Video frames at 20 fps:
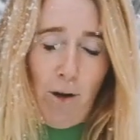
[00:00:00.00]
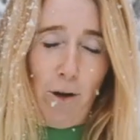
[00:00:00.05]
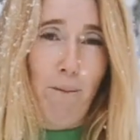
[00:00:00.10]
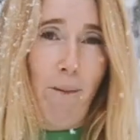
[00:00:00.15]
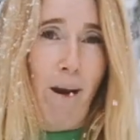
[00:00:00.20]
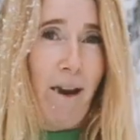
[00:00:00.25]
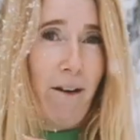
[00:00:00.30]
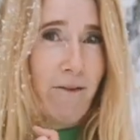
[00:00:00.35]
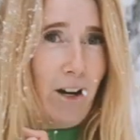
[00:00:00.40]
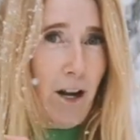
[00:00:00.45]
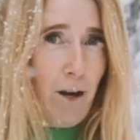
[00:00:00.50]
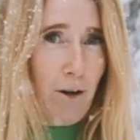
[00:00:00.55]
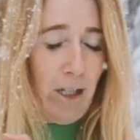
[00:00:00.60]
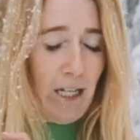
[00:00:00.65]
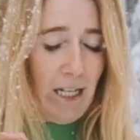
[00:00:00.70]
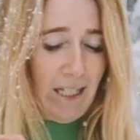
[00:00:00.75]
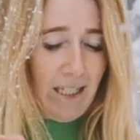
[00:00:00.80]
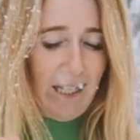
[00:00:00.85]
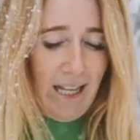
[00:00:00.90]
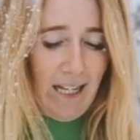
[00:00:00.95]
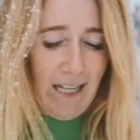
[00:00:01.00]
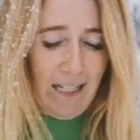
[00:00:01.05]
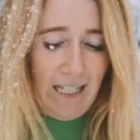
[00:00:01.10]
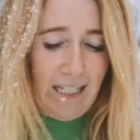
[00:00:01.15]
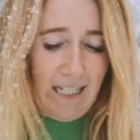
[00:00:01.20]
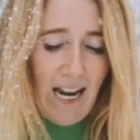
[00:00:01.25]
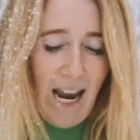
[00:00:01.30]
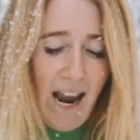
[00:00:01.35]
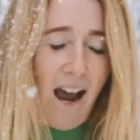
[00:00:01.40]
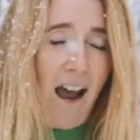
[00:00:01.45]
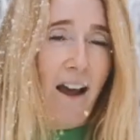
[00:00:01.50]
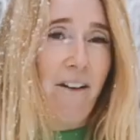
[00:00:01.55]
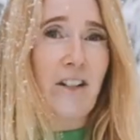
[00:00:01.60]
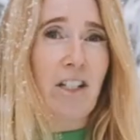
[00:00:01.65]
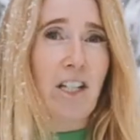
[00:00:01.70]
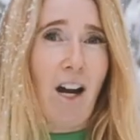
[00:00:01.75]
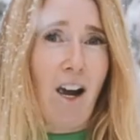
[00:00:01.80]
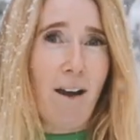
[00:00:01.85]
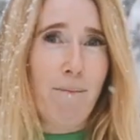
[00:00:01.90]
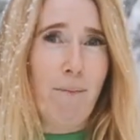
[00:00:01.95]
you may have noticed that today I have a
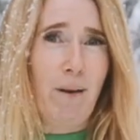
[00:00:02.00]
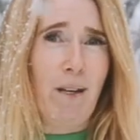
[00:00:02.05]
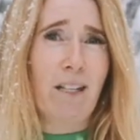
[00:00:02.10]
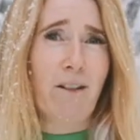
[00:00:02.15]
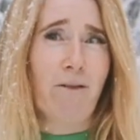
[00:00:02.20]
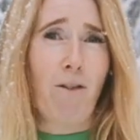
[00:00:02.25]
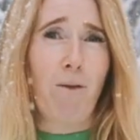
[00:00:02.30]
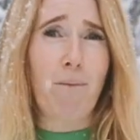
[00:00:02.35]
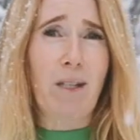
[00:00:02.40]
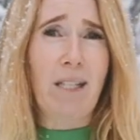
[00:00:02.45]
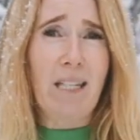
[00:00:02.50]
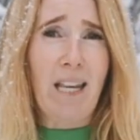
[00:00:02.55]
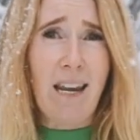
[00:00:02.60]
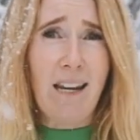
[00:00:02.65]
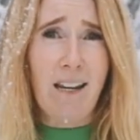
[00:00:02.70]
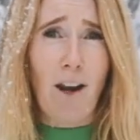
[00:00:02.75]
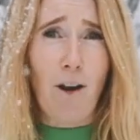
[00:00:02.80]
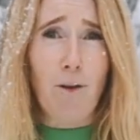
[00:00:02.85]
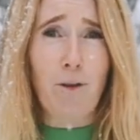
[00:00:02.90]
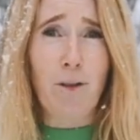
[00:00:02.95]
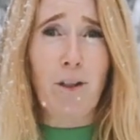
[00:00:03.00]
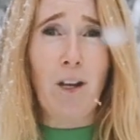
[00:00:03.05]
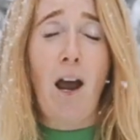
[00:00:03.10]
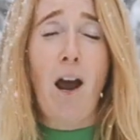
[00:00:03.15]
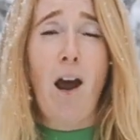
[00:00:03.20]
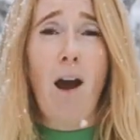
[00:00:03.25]
timepiece from Seiko's